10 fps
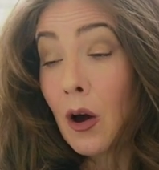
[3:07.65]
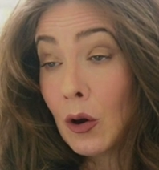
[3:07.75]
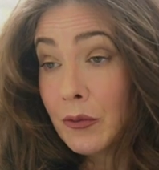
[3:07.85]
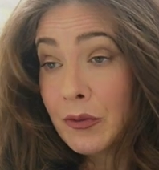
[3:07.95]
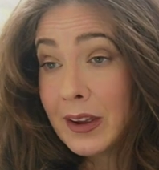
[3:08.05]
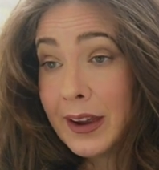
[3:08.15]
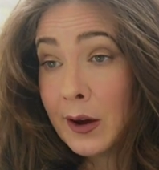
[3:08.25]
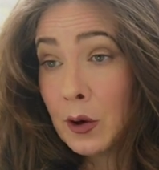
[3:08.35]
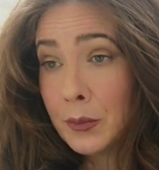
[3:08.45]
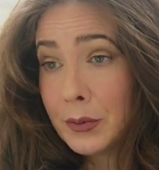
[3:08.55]
hopefully
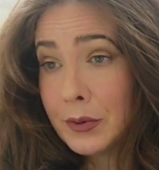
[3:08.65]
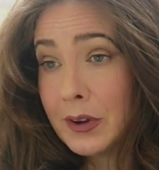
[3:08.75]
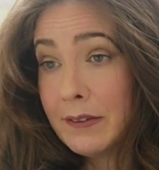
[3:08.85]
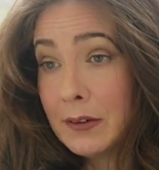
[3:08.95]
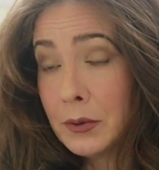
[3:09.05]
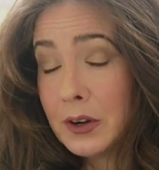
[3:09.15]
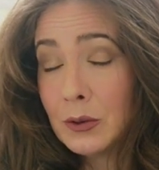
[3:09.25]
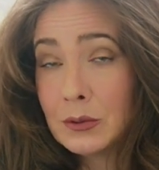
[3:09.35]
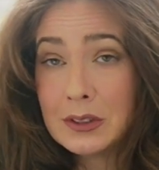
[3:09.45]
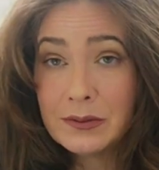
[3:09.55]
help everybody
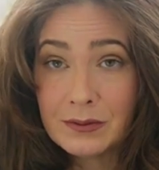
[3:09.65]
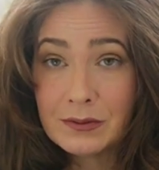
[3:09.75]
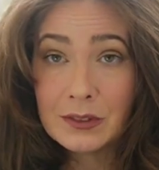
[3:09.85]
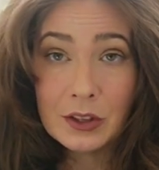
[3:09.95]
who is